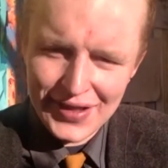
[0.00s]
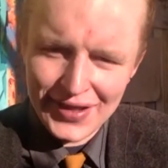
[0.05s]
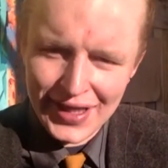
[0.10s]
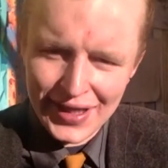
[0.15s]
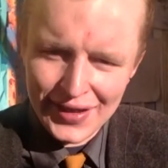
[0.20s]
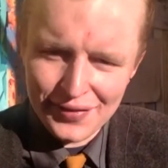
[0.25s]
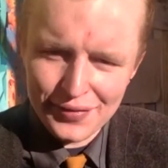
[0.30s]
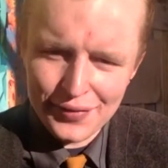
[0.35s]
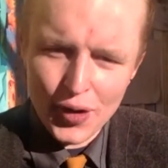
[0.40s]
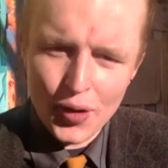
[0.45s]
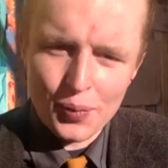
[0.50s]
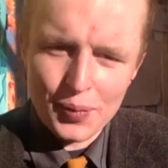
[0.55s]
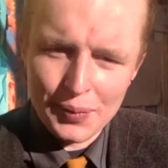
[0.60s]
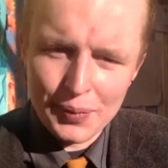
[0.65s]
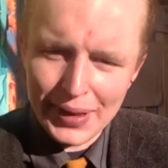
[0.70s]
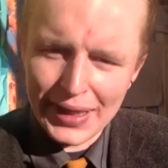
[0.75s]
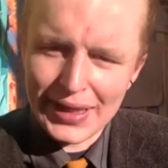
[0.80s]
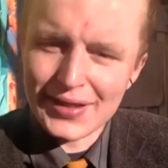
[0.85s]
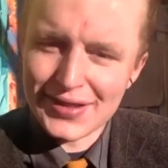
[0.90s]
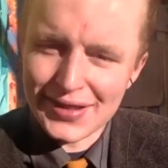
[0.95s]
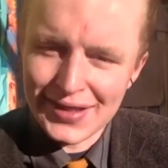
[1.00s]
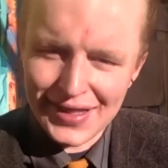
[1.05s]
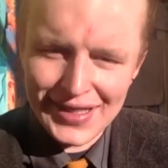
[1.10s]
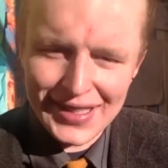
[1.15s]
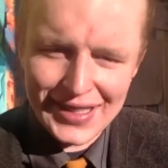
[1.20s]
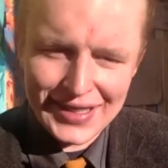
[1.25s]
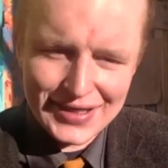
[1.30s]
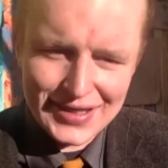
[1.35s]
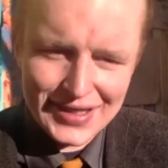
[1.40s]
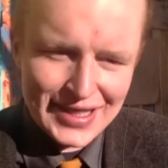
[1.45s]
kind of open mics and
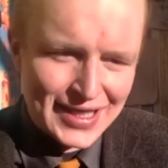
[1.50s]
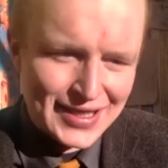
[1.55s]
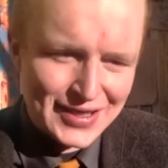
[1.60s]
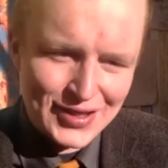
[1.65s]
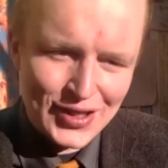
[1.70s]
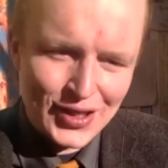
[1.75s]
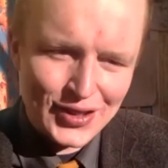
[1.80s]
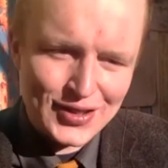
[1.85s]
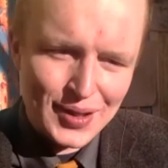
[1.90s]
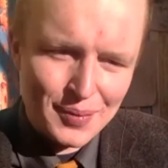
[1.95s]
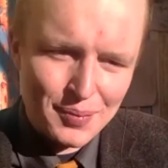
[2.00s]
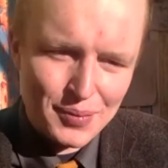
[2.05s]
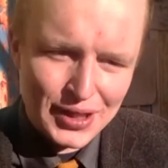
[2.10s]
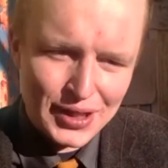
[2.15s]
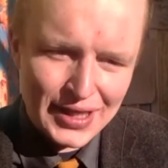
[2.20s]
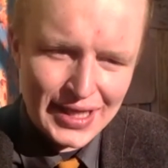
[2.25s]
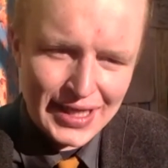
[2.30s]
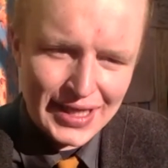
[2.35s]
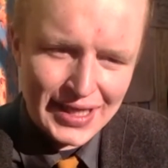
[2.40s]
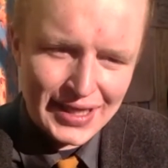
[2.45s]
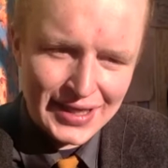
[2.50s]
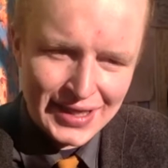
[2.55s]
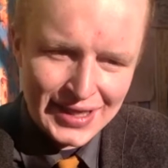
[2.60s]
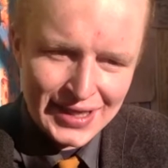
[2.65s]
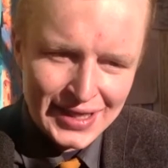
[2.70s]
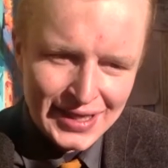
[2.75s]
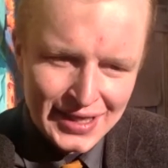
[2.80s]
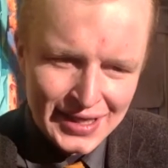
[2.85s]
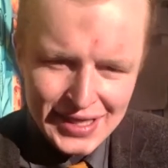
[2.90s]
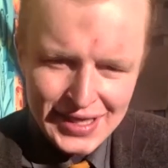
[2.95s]
things. It's not something that I
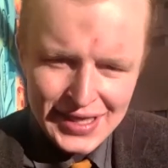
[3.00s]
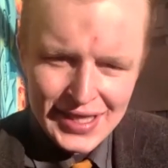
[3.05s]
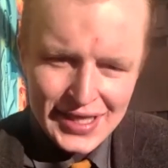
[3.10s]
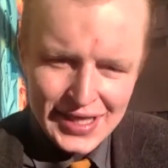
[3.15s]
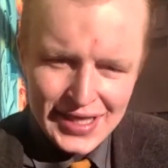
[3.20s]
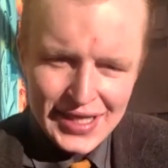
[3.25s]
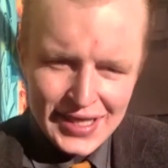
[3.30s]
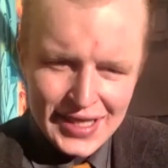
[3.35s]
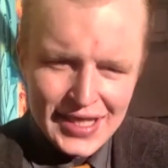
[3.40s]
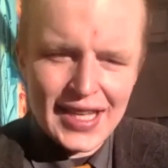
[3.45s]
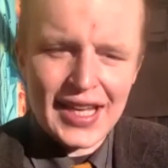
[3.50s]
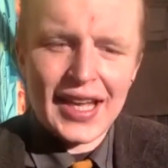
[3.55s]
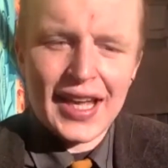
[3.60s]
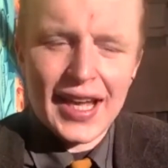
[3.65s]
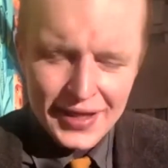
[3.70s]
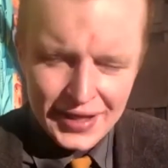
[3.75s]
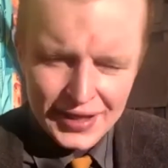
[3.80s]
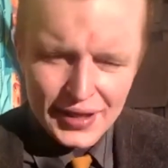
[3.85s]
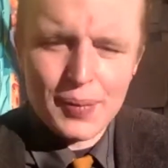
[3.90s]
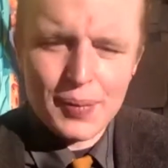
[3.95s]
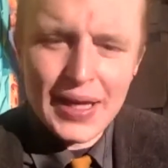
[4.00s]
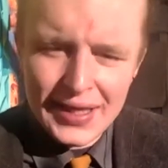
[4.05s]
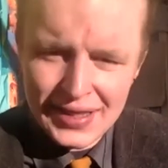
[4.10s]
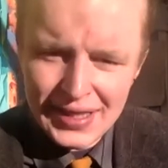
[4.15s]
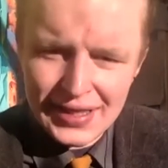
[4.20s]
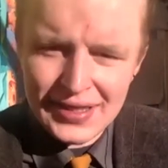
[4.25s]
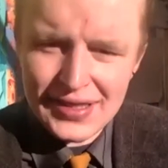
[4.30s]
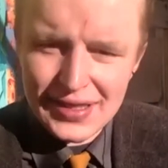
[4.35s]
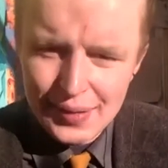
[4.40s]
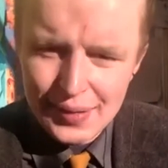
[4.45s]
think the
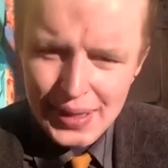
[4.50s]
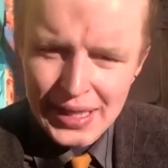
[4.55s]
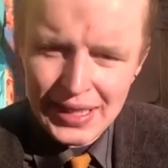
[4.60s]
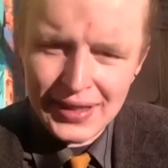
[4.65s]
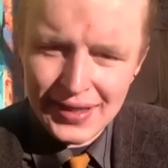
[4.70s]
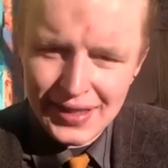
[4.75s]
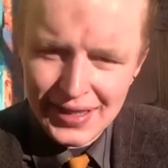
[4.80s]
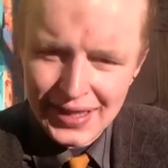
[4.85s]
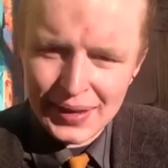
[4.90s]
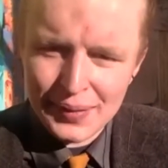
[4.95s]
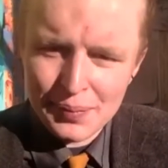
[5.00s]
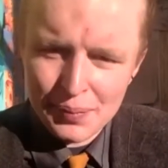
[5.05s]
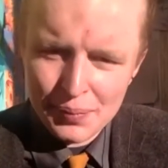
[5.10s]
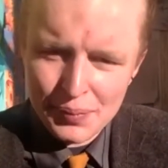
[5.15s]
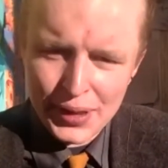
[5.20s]
painting's the main thing, but